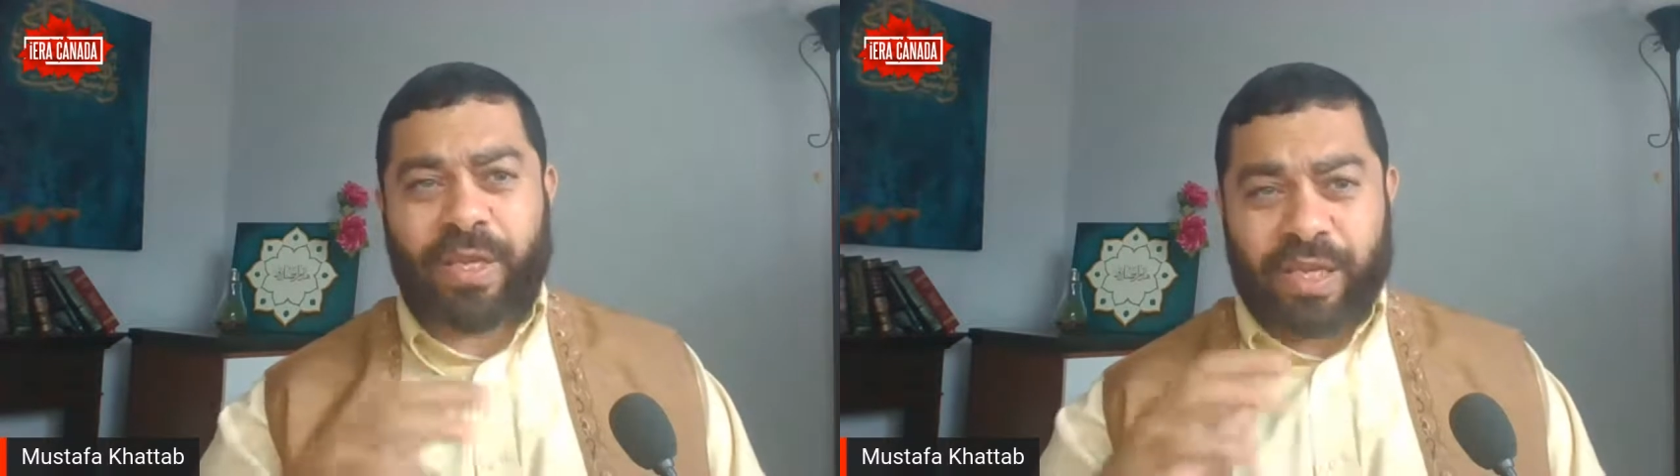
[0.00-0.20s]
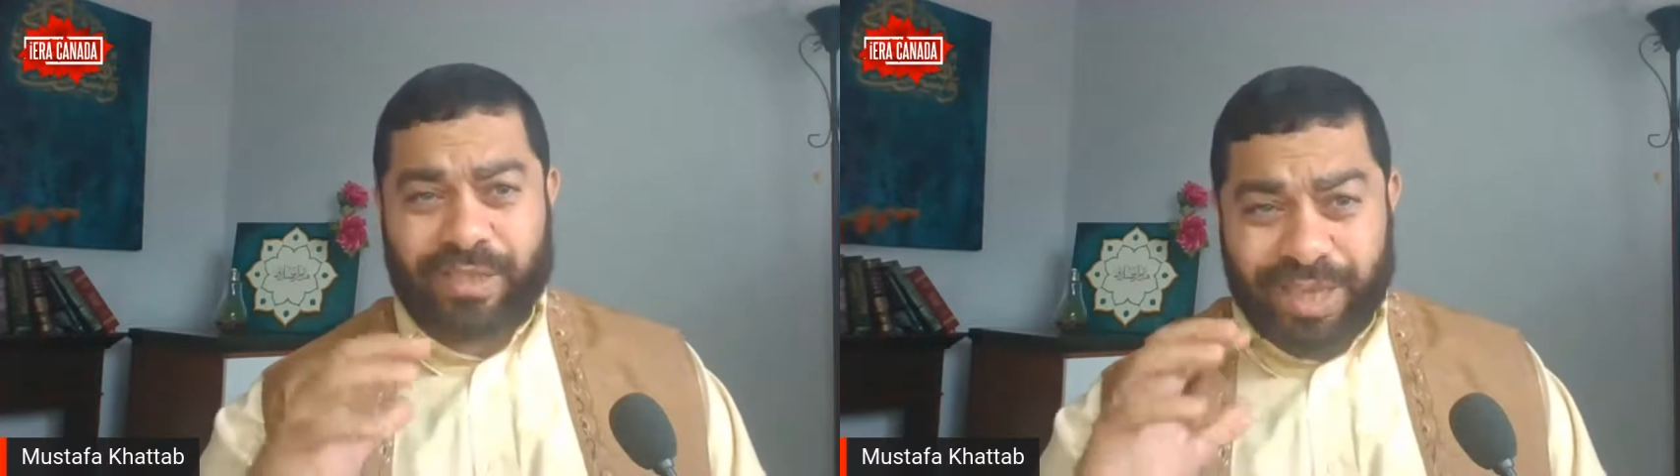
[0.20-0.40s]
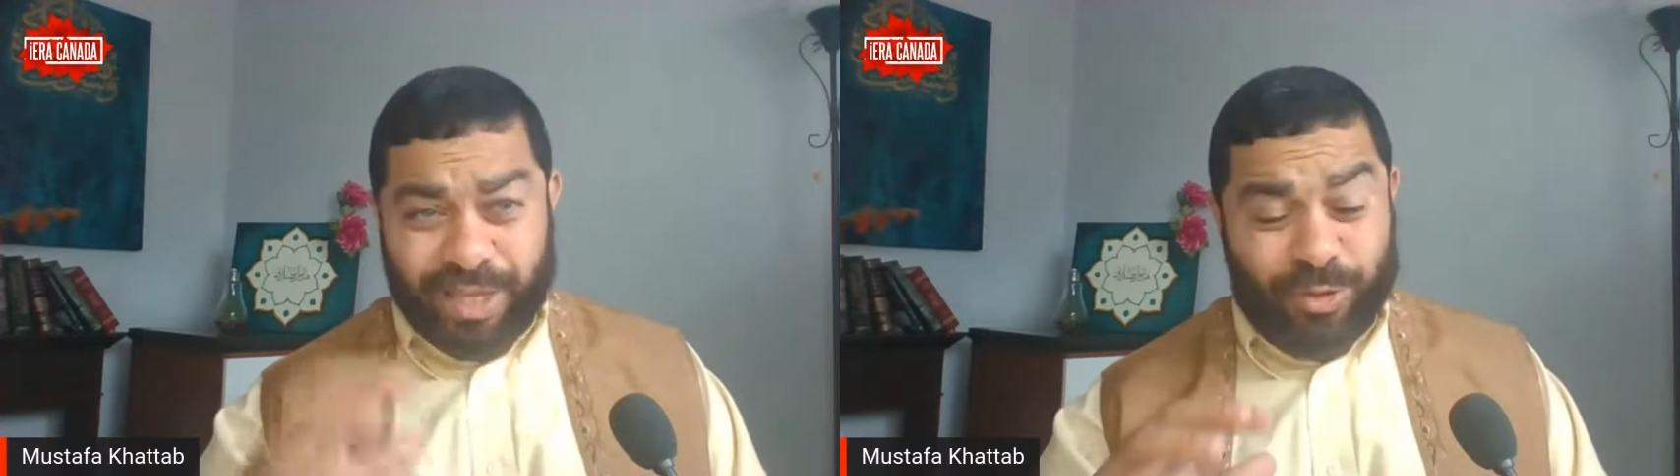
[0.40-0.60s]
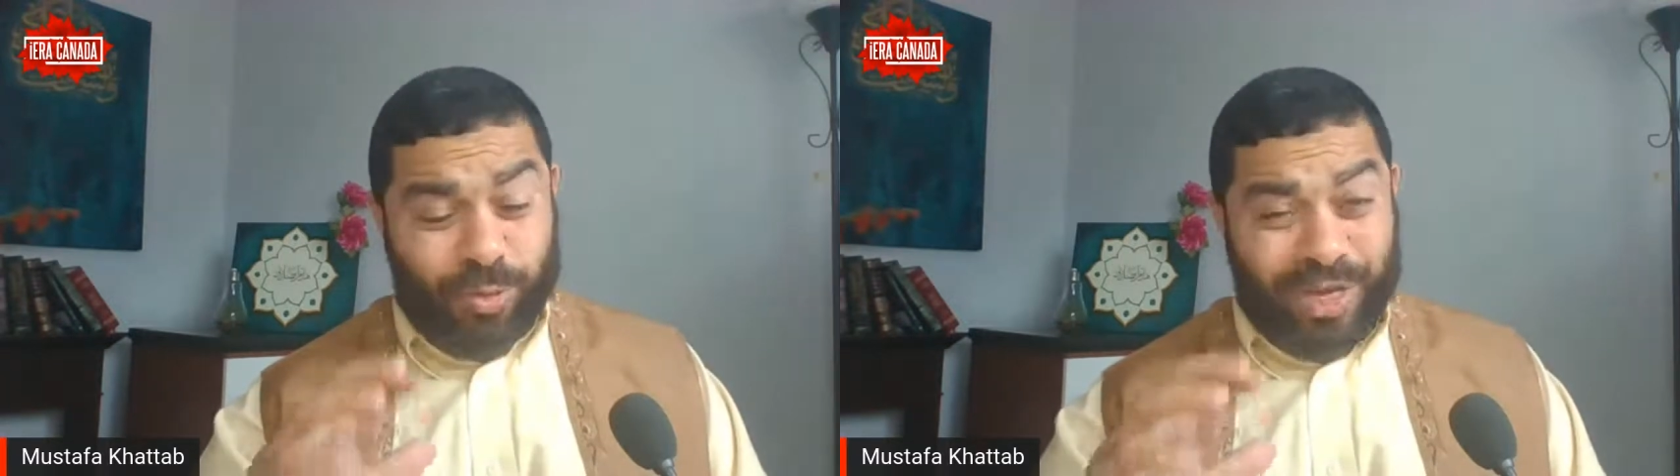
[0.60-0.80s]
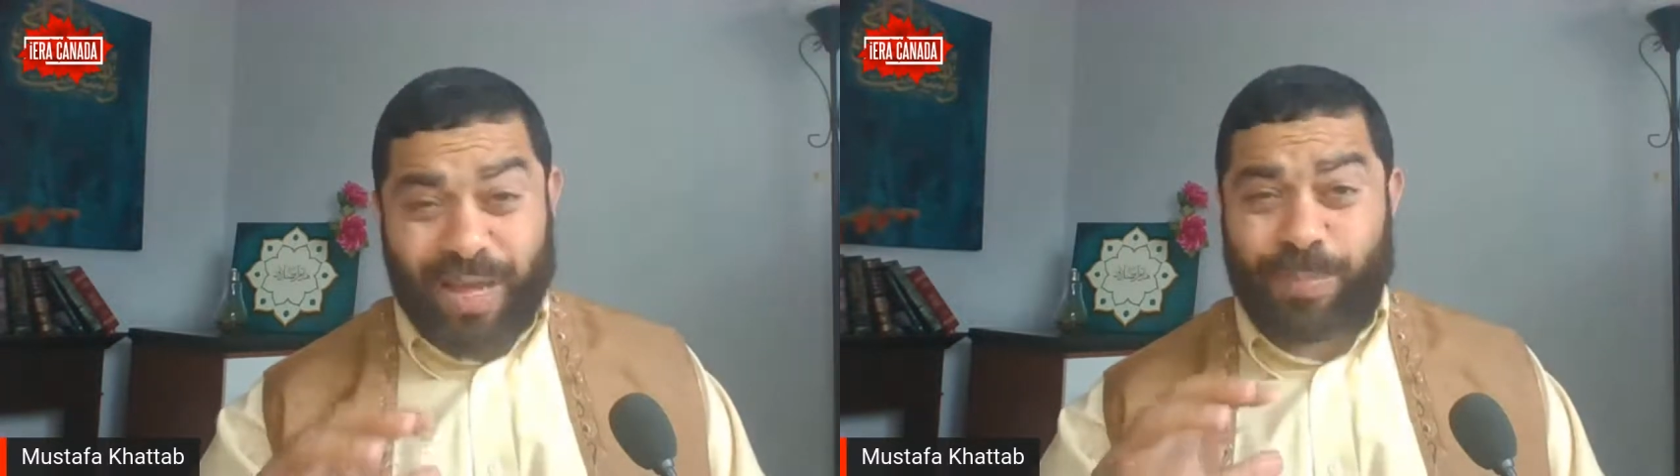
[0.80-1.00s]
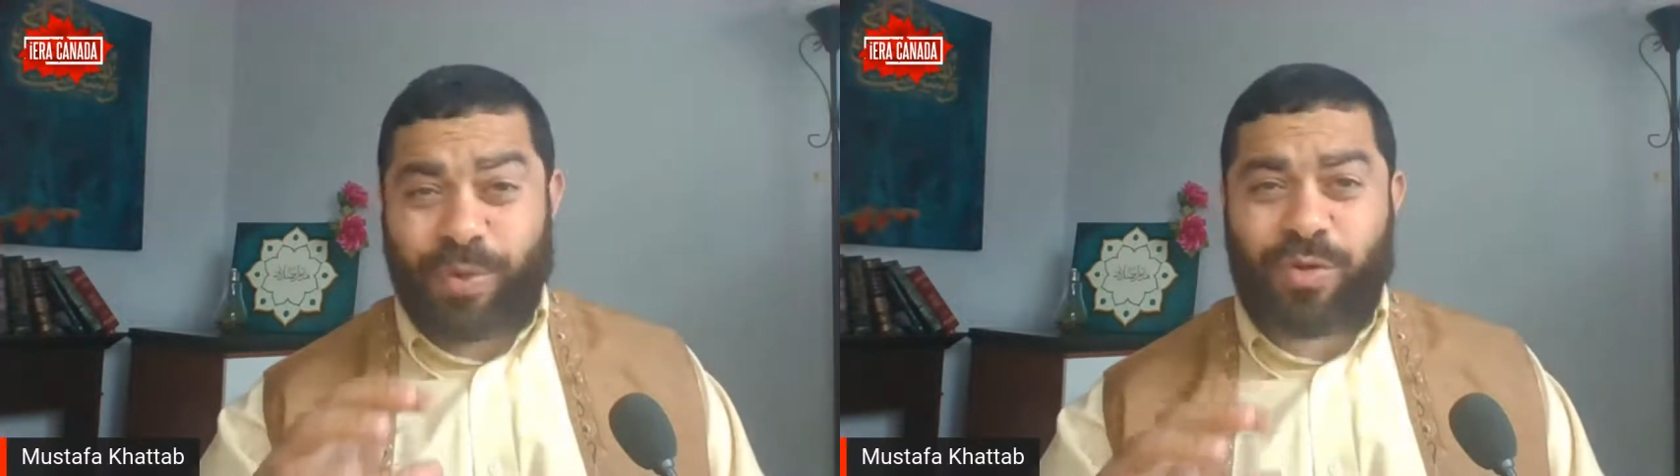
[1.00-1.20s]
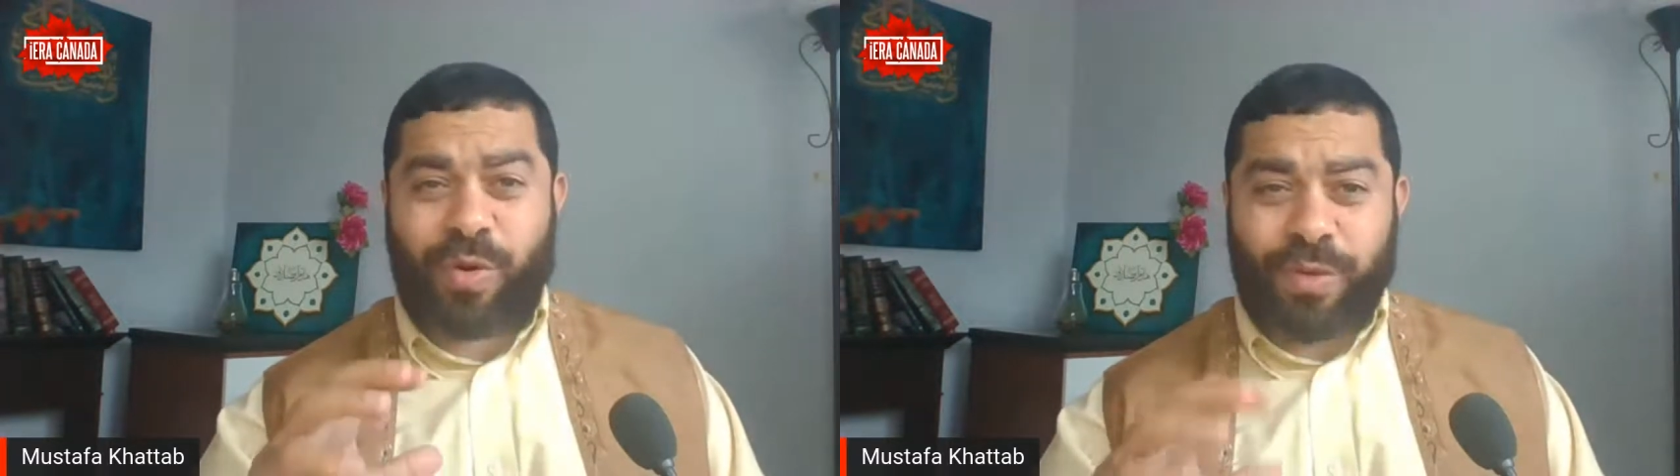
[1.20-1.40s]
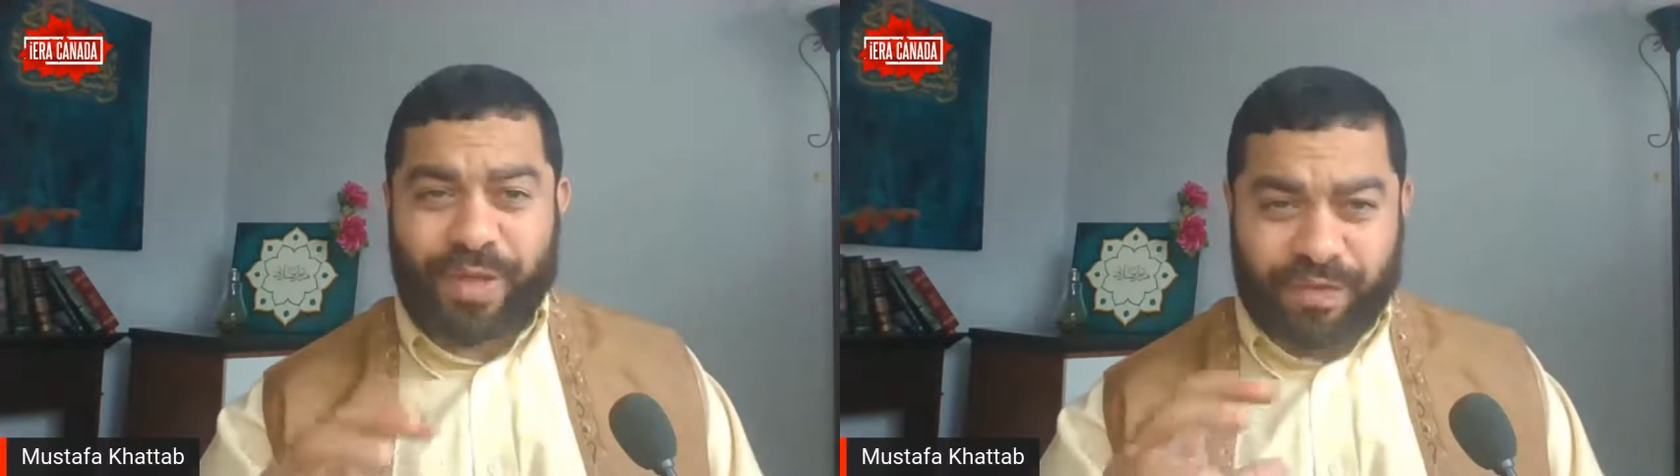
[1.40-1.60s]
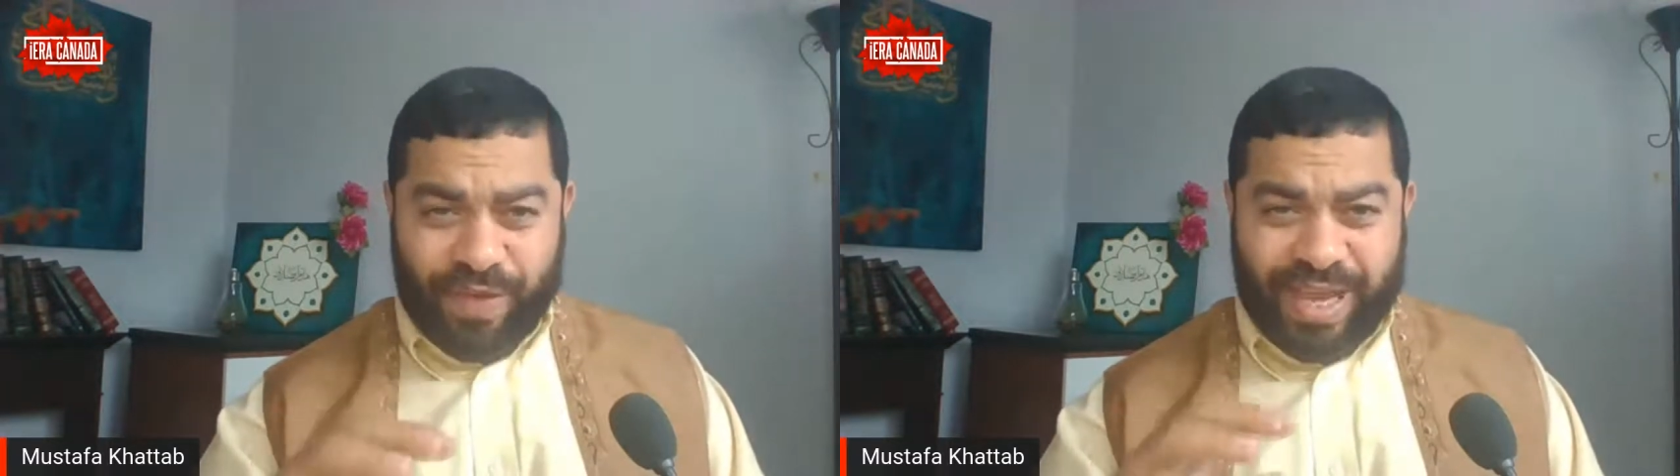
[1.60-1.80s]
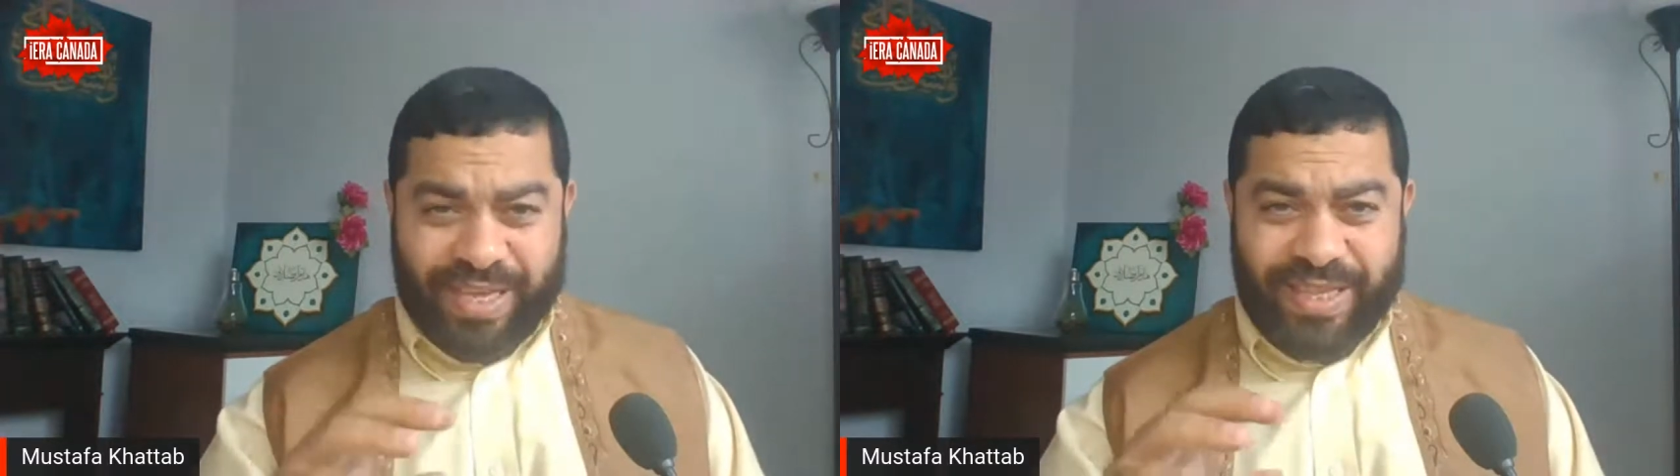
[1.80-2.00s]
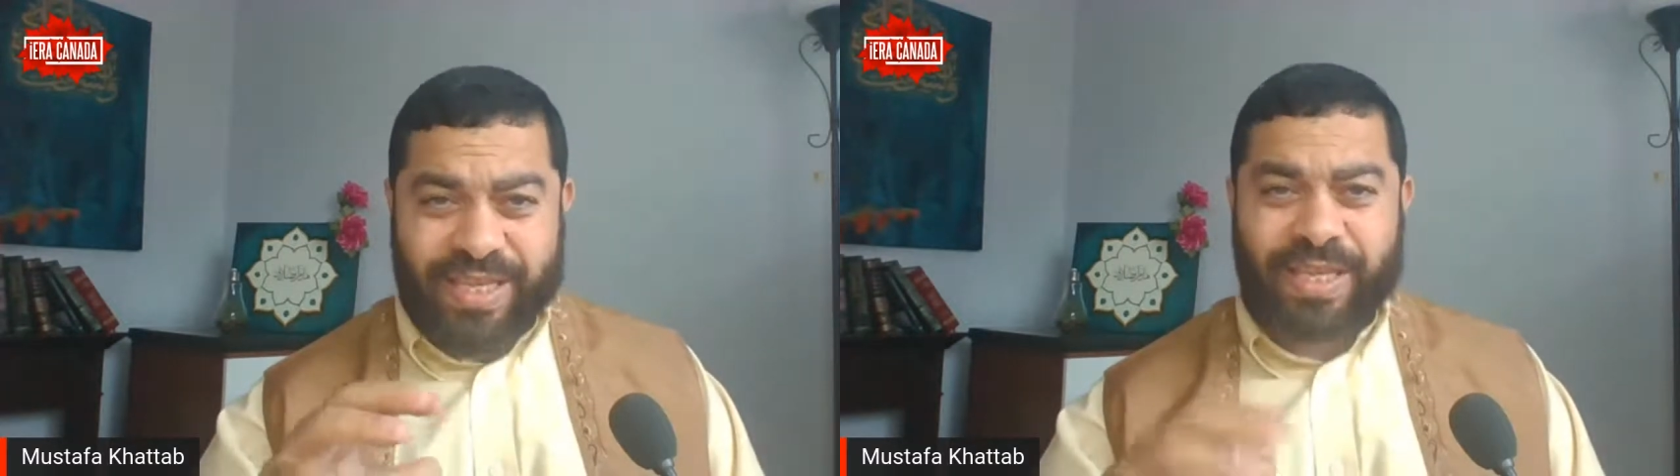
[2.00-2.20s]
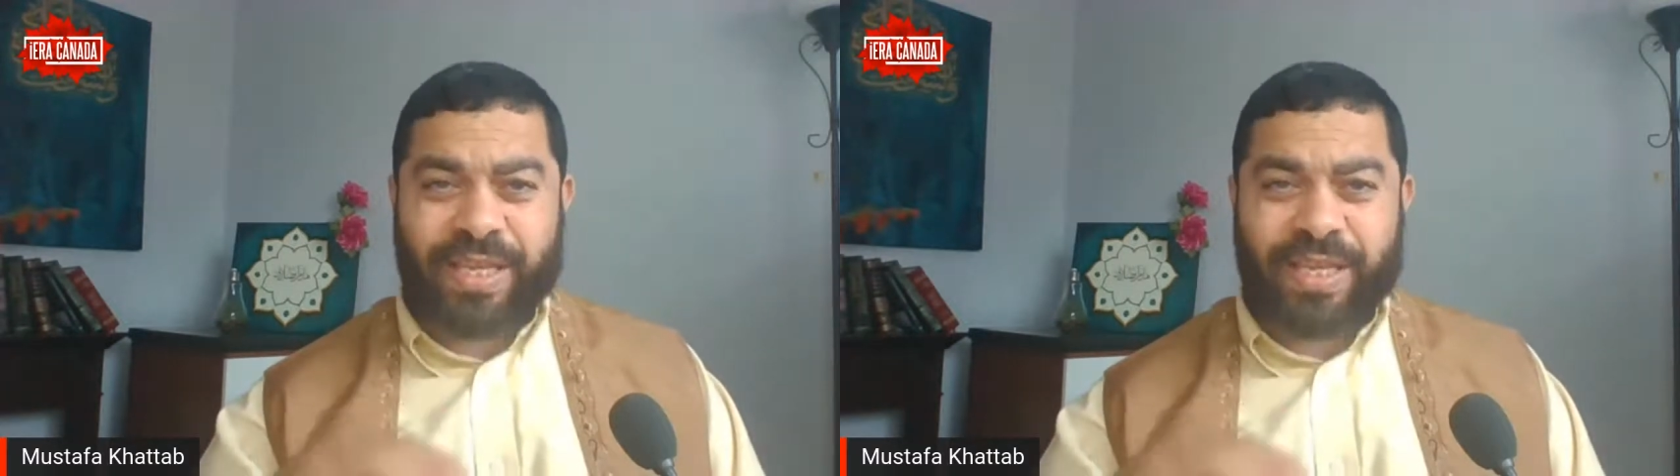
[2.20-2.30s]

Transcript: it will help you grow in faith